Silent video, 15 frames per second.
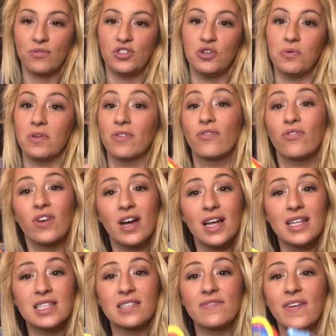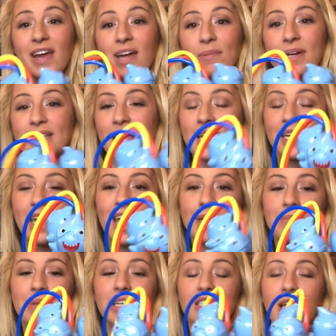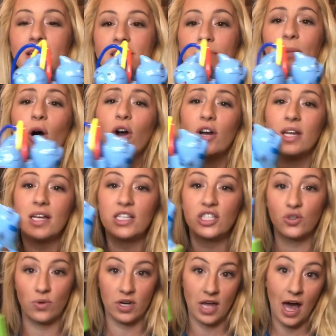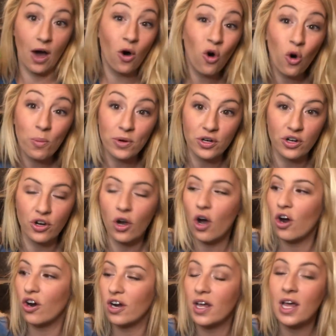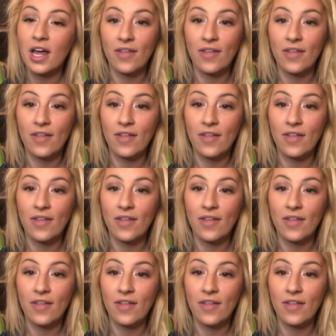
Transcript: do it with friends, family, take camping, take to parties, do it at home in your yard.